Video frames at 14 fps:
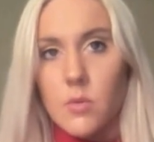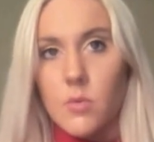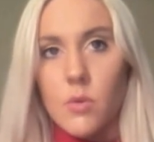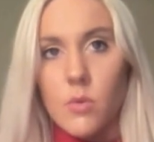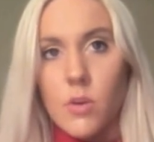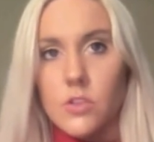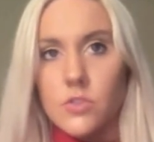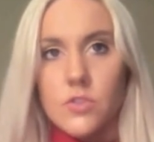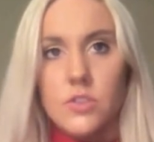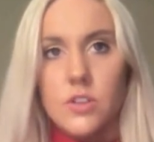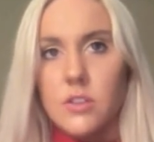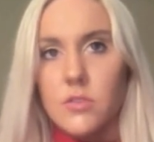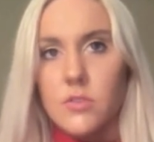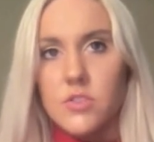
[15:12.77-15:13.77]
I know Will
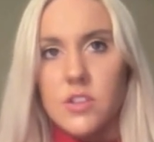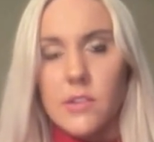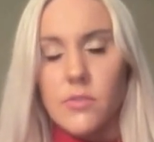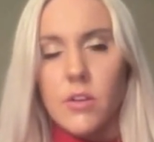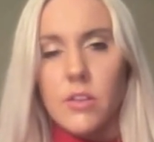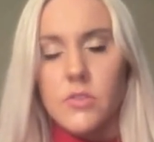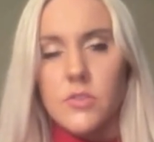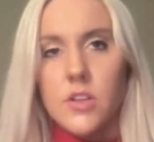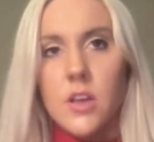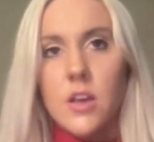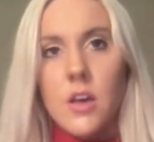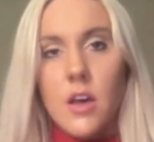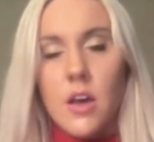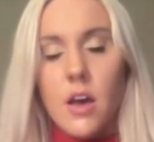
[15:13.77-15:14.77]
Rodgers did. There's several others